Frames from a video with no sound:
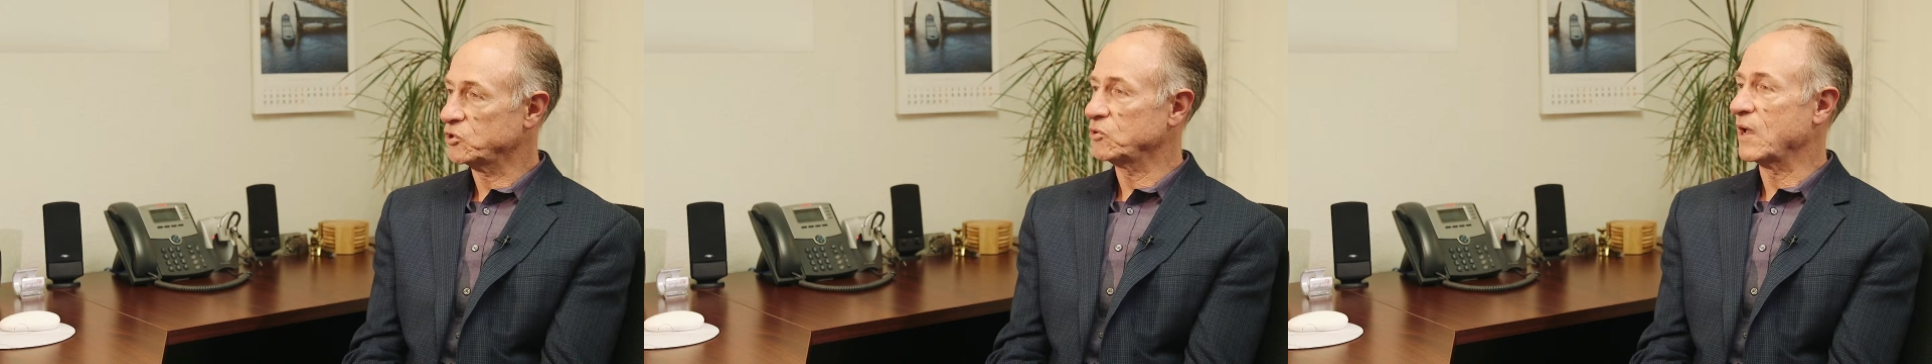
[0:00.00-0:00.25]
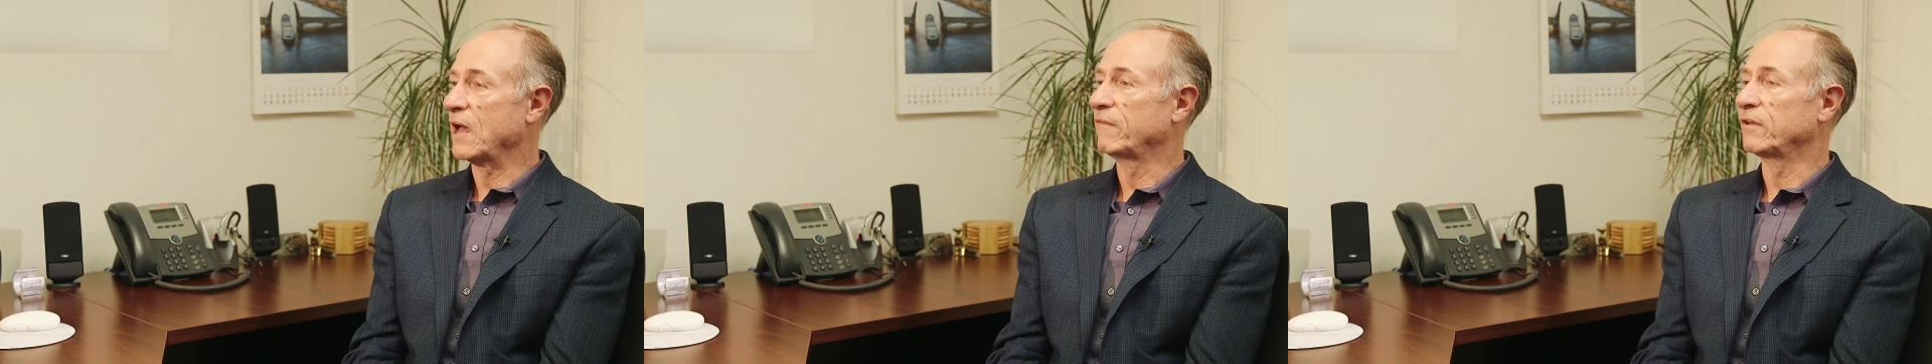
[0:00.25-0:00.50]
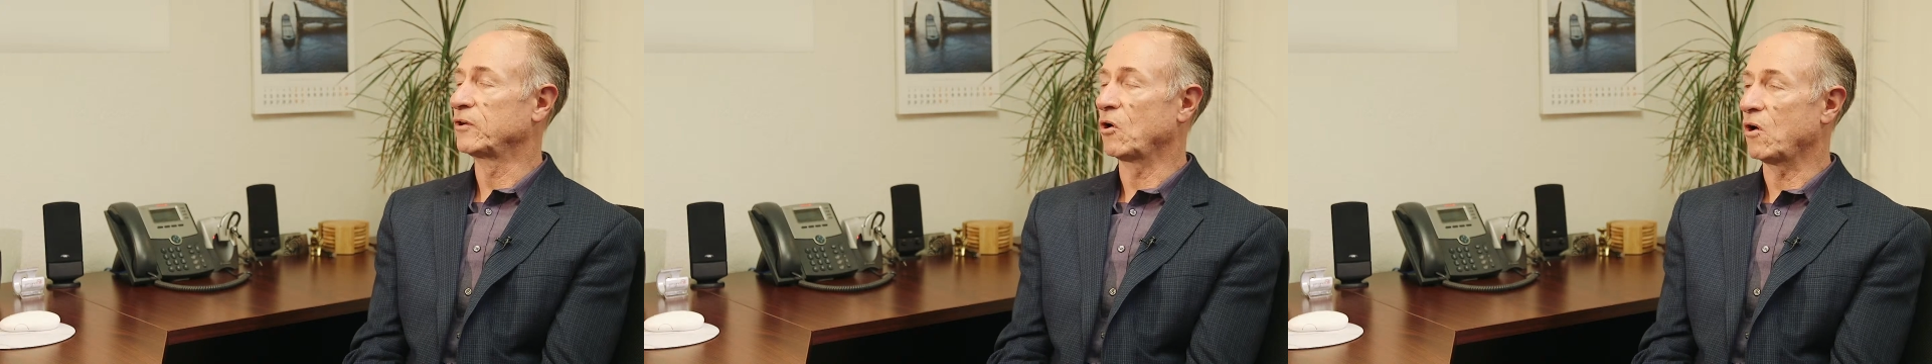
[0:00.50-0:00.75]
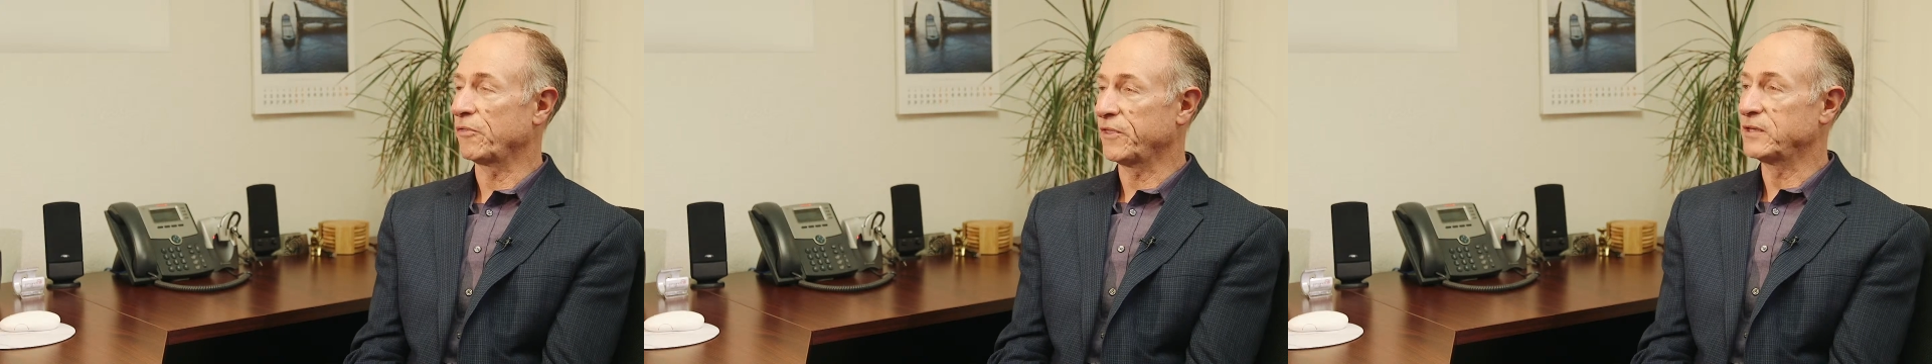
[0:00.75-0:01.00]
to have an
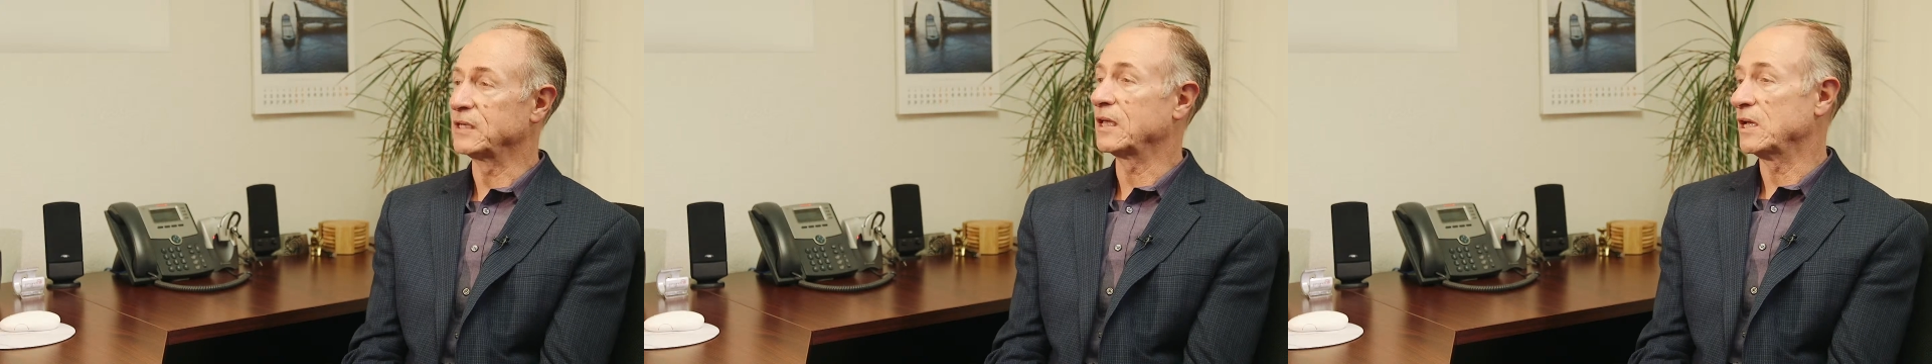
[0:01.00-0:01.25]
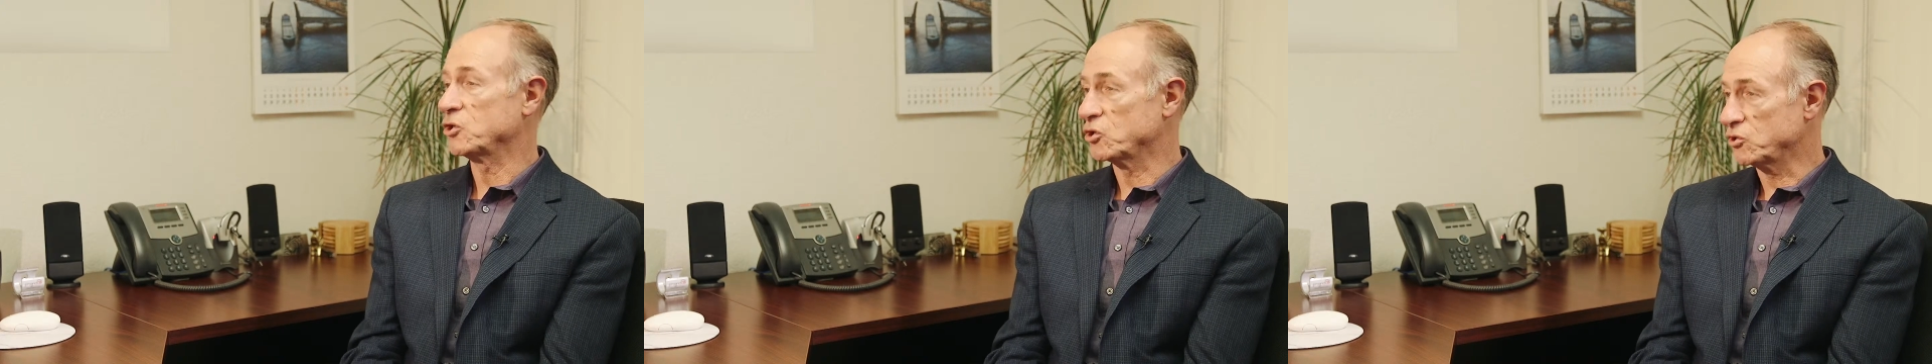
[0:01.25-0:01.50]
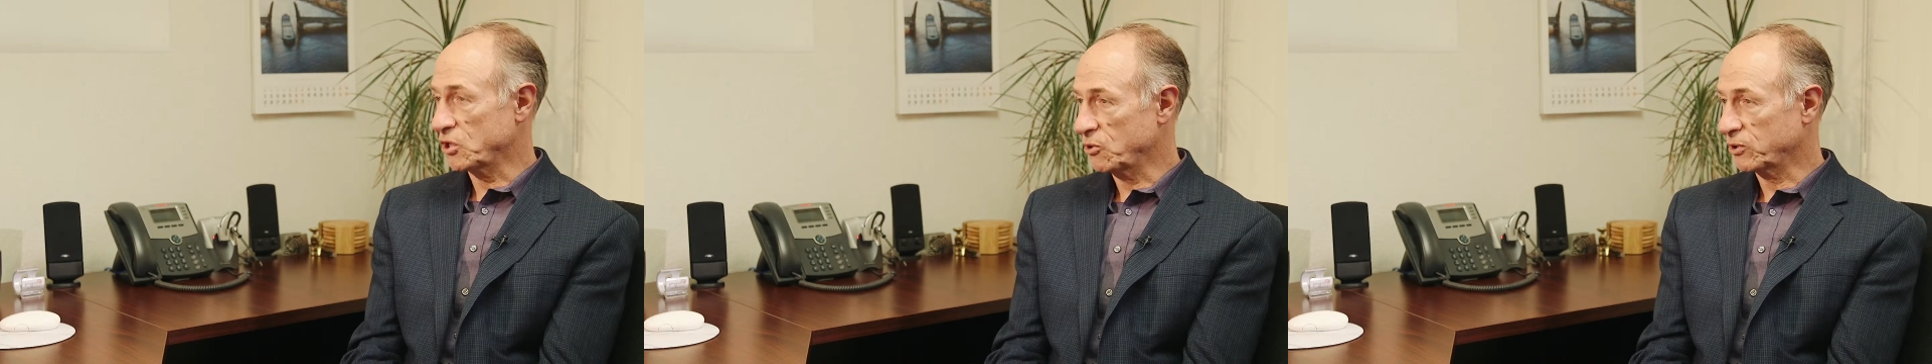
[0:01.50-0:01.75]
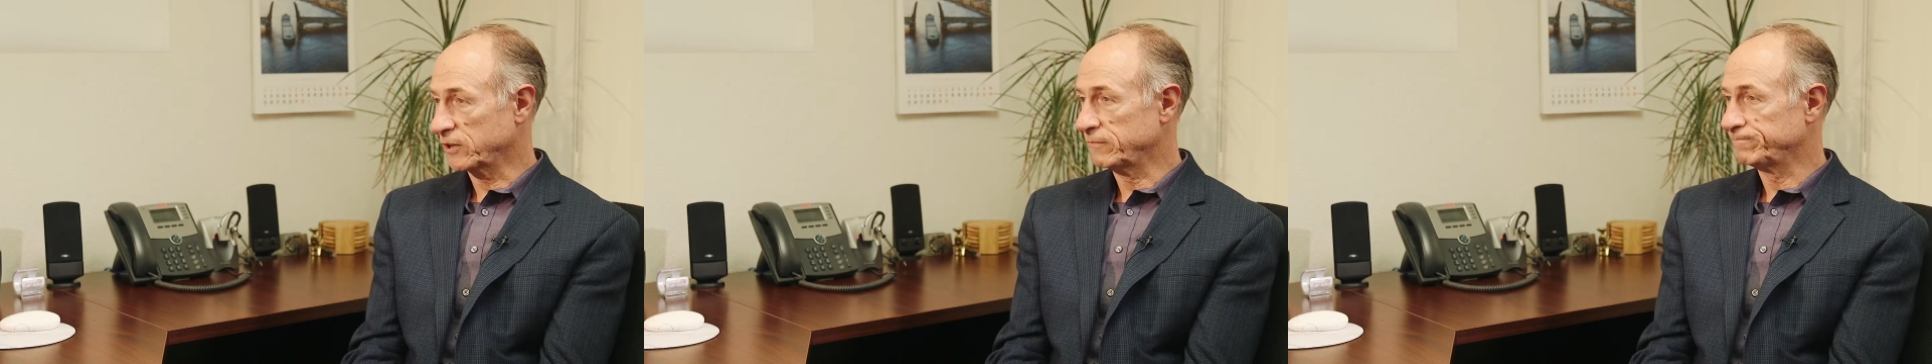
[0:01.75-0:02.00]
authentication
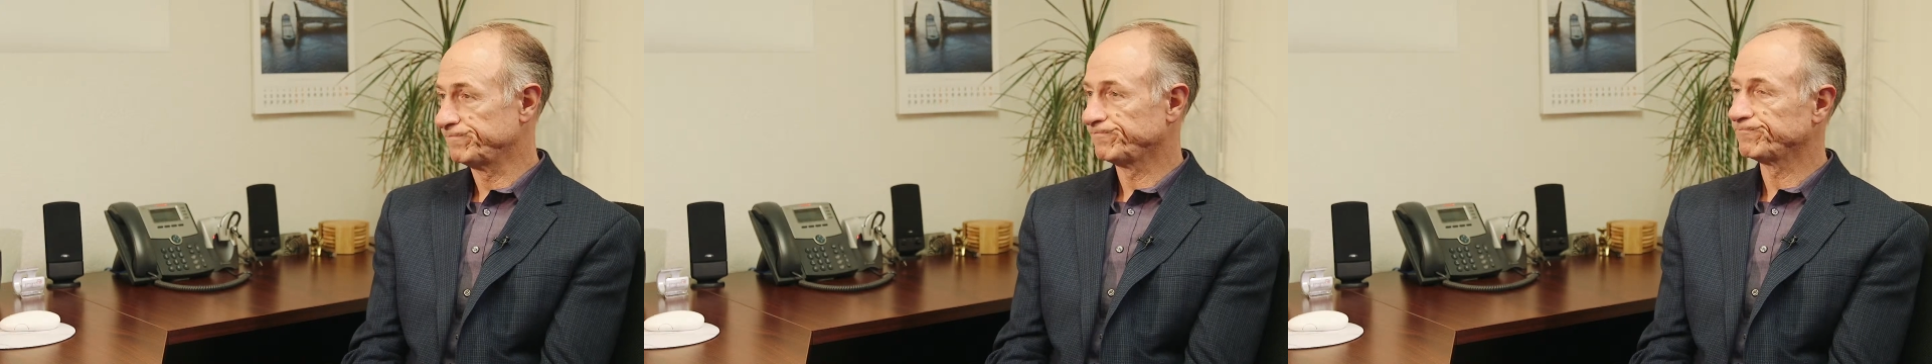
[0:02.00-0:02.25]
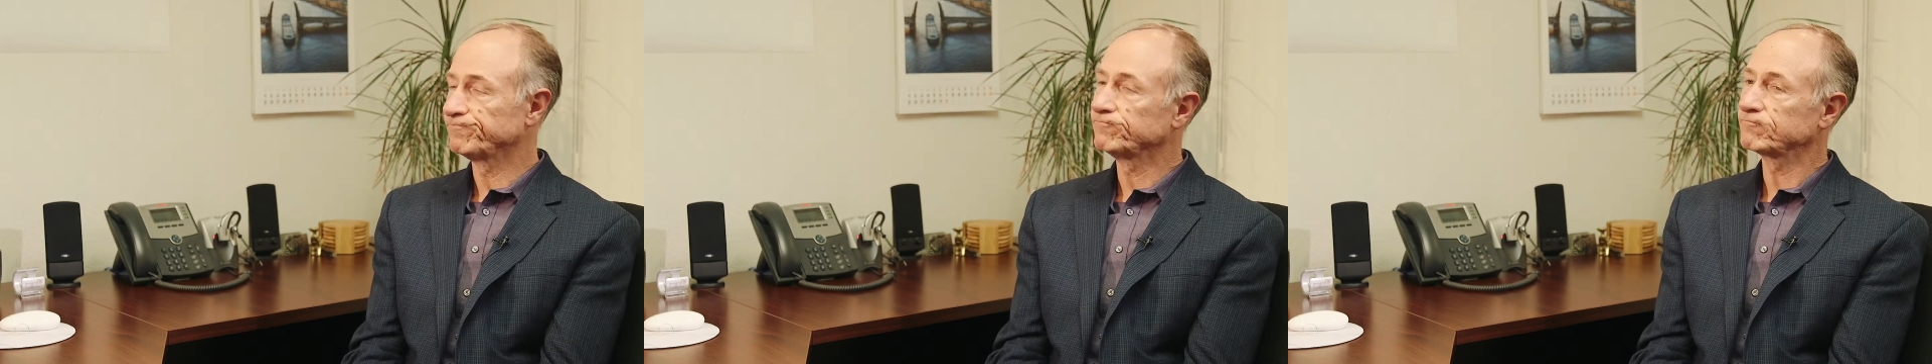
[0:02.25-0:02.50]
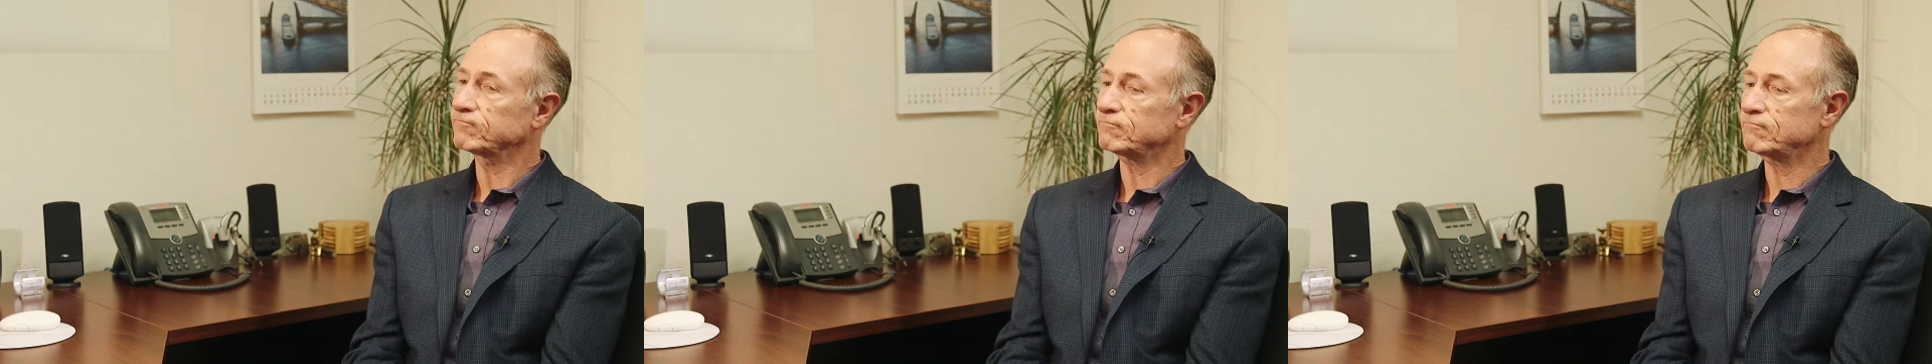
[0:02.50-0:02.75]
token. Okay.